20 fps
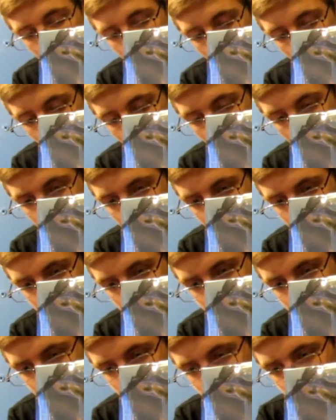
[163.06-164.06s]
all over
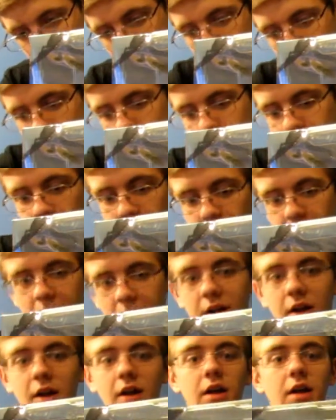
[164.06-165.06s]
G-Fest, but
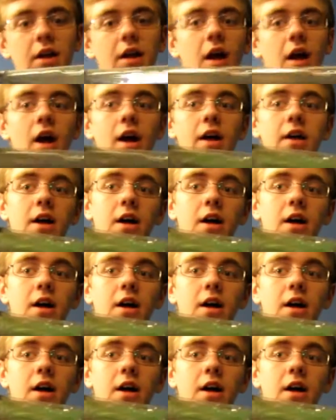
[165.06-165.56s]
I